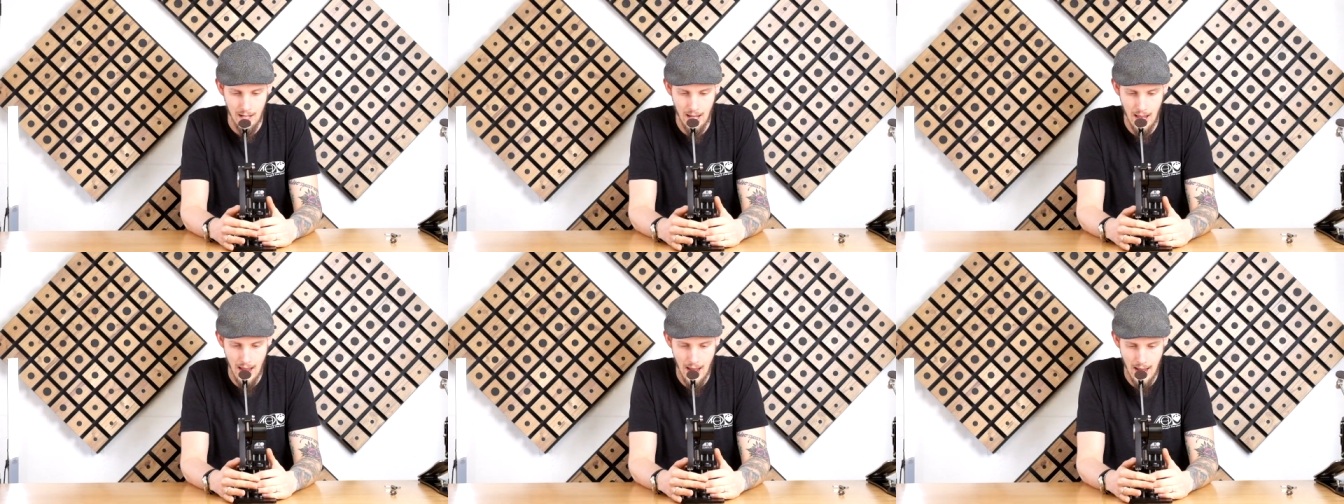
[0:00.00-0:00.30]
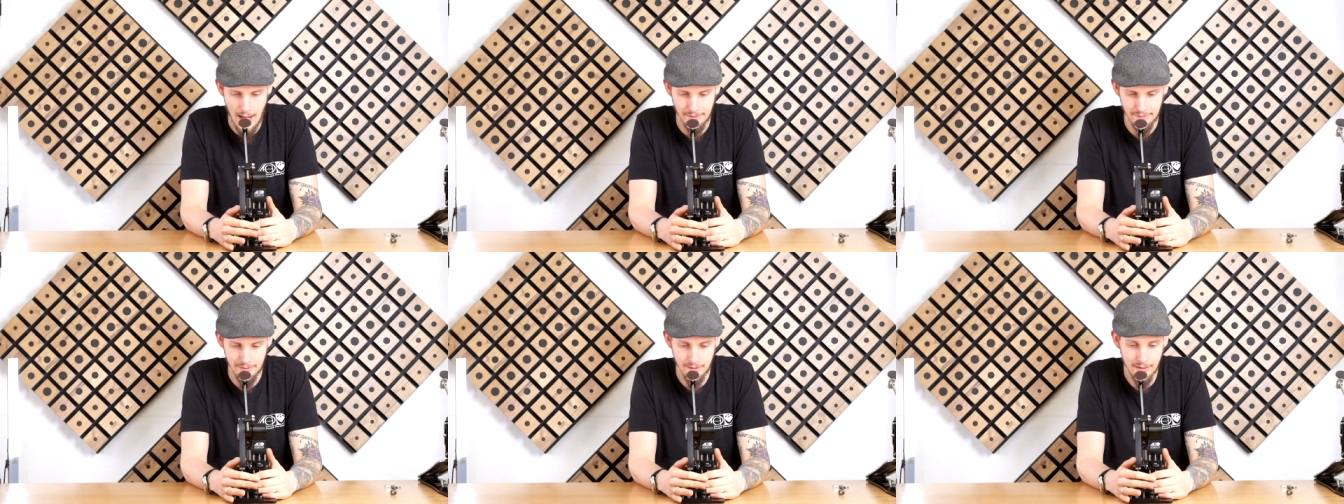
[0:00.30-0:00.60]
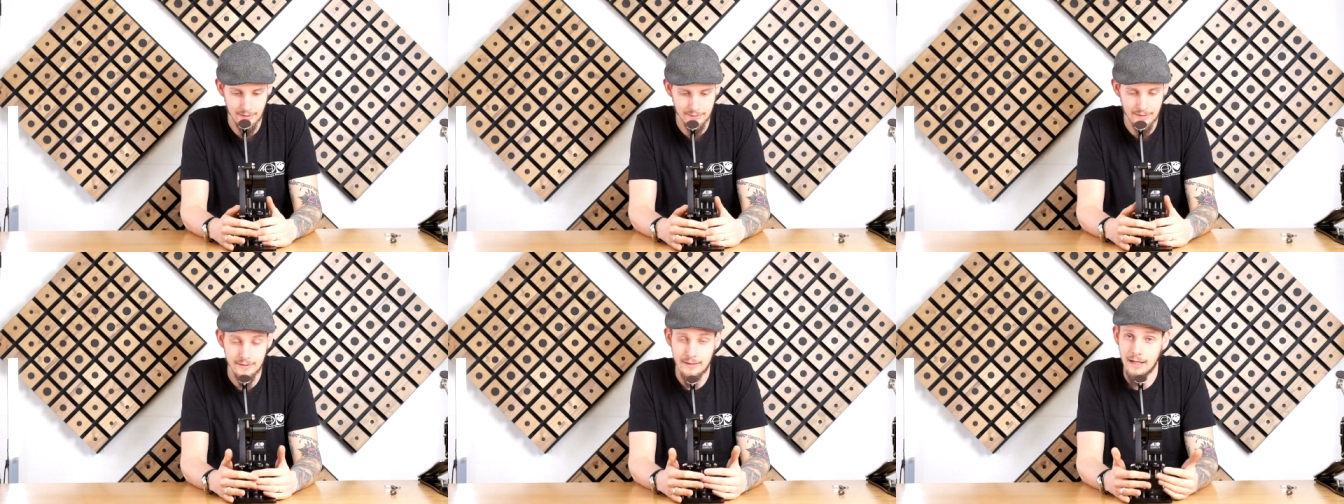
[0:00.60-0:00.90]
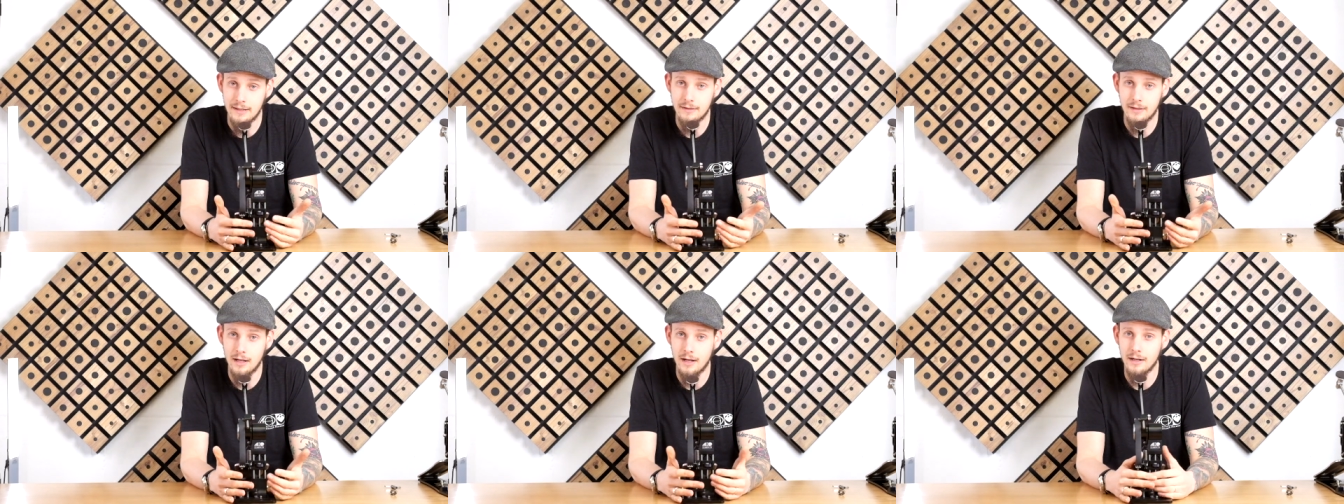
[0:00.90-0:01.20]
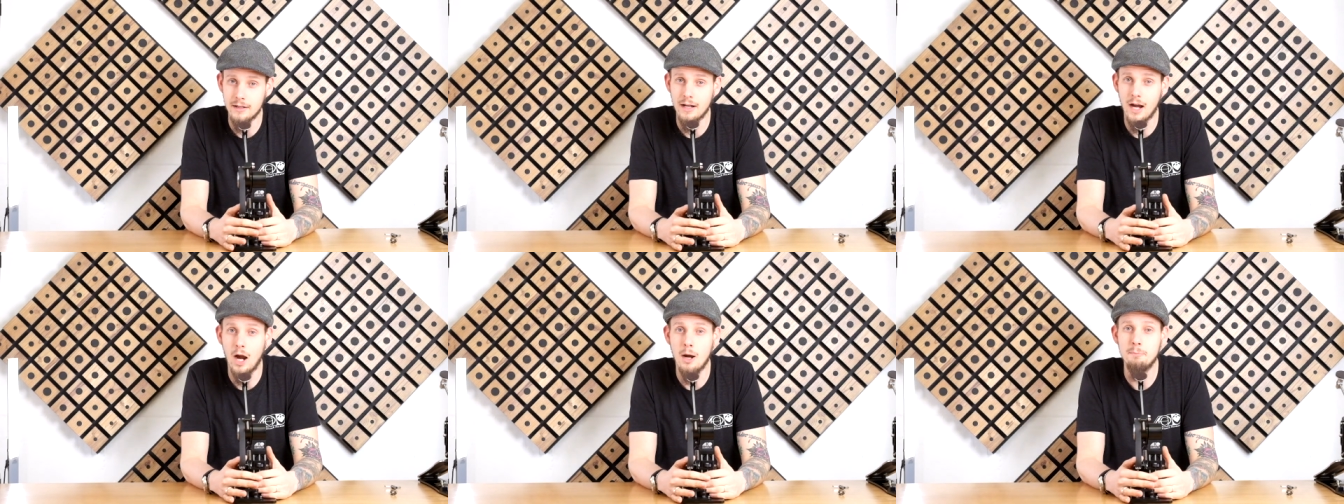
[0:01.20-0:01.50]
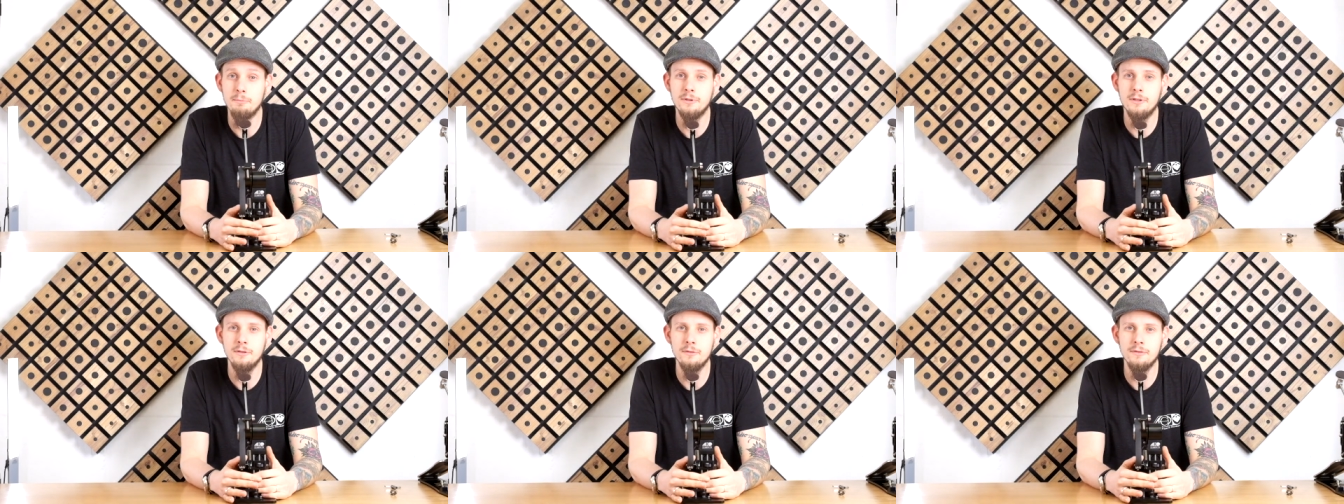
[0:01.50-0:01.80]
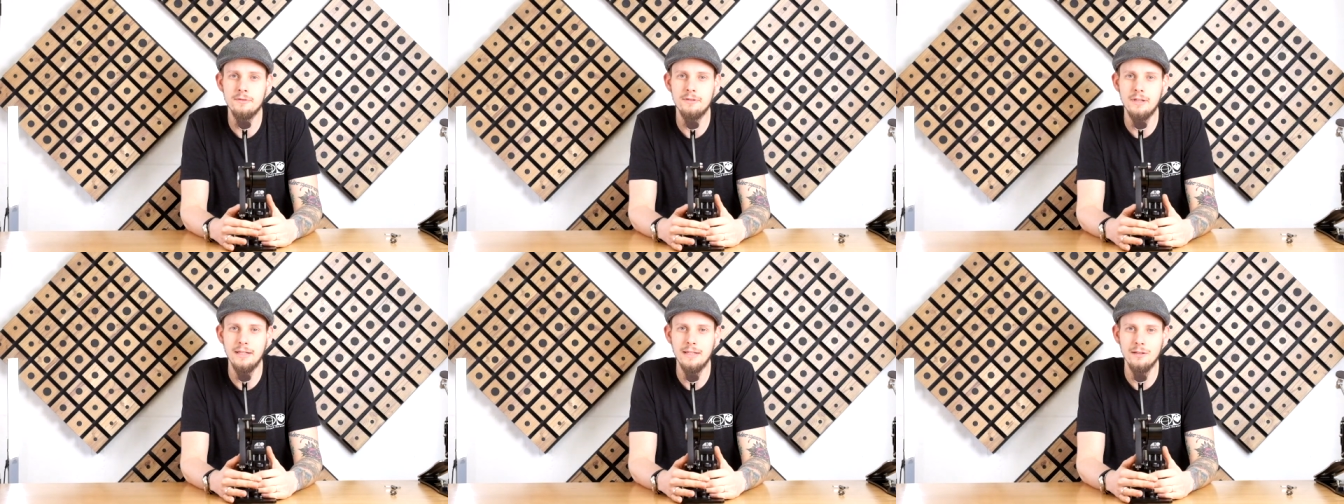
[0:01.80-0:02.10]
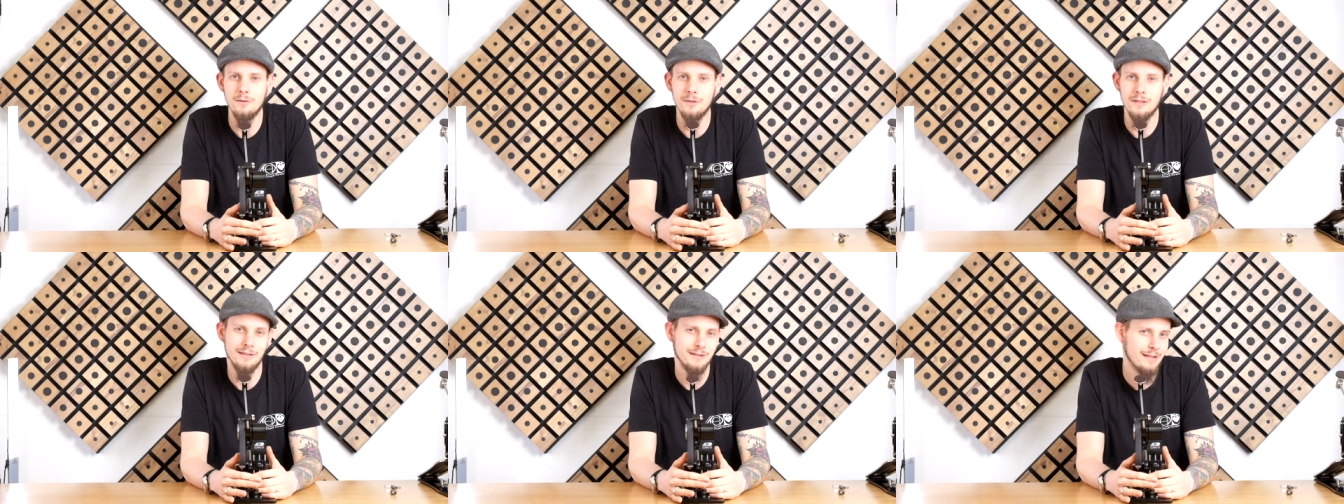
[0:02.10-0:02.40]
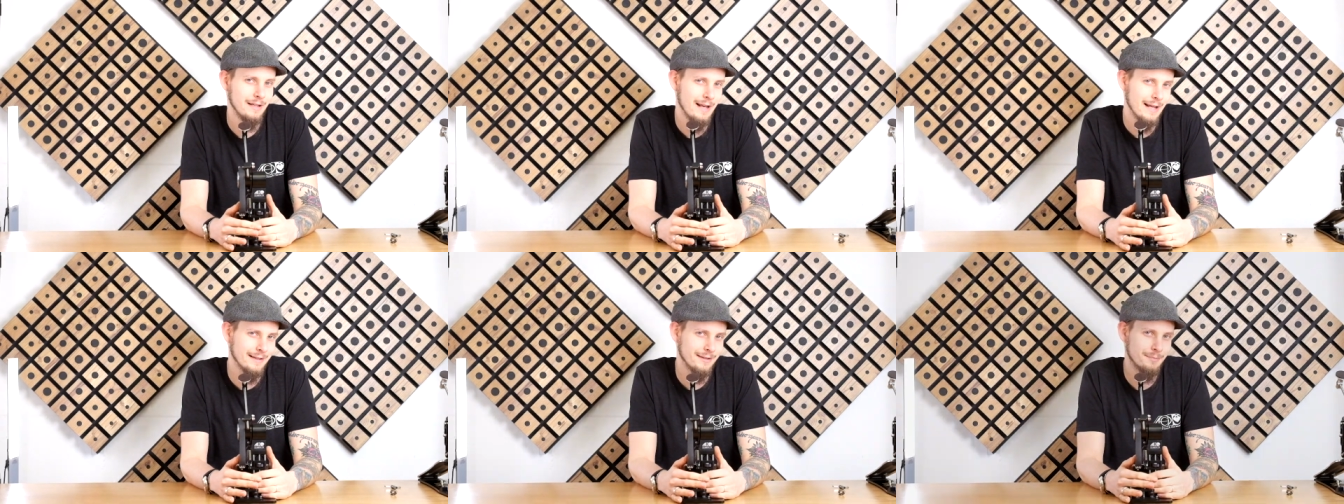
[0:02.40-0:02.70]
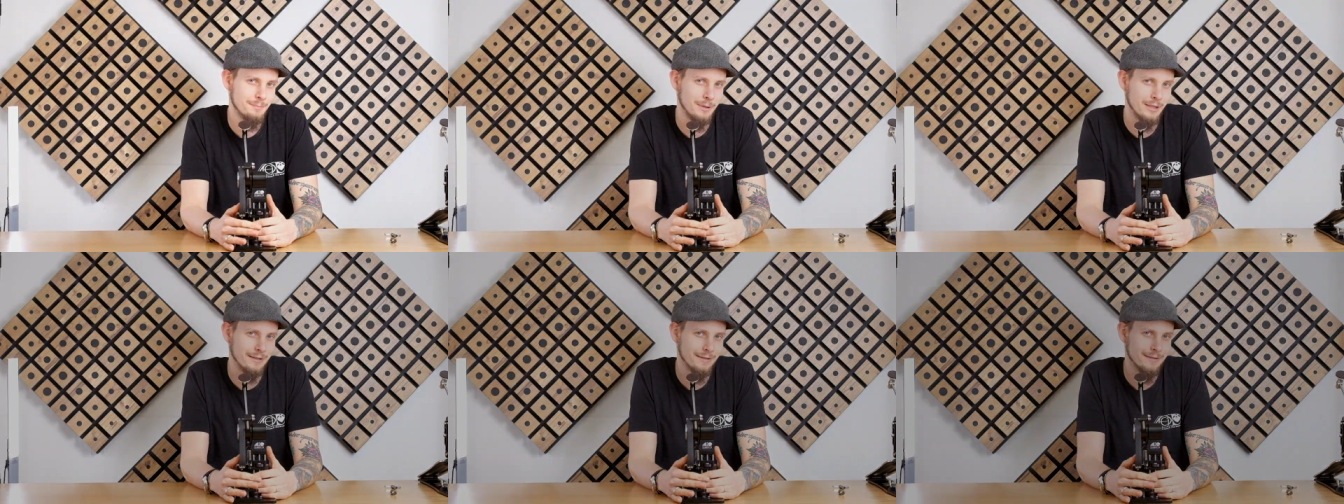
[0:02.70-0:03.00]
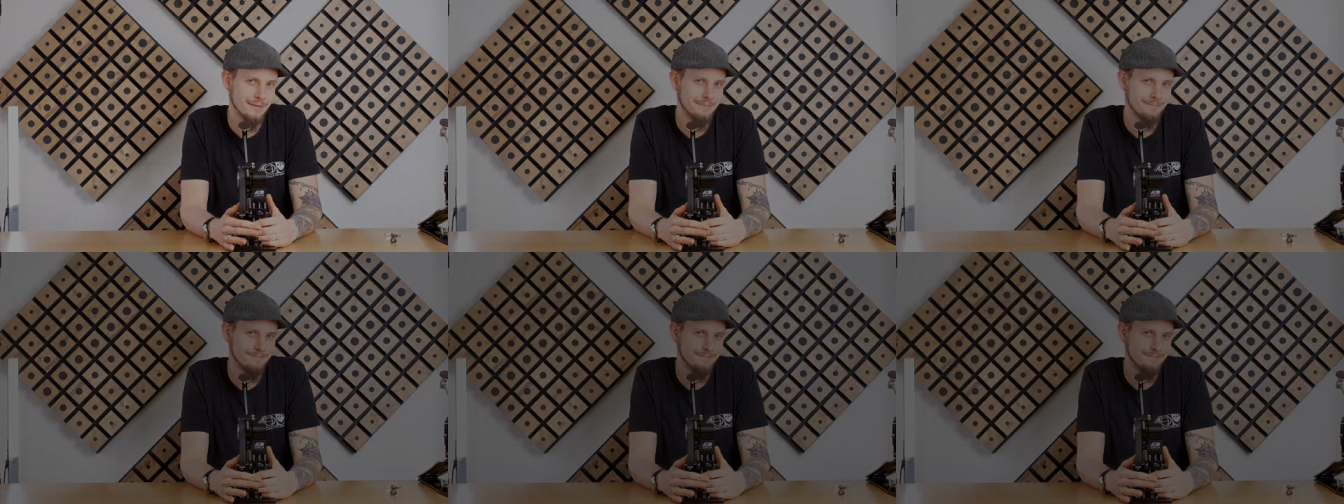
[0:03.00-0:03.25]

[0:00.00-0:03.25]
And until then, I hope to see you in the next part.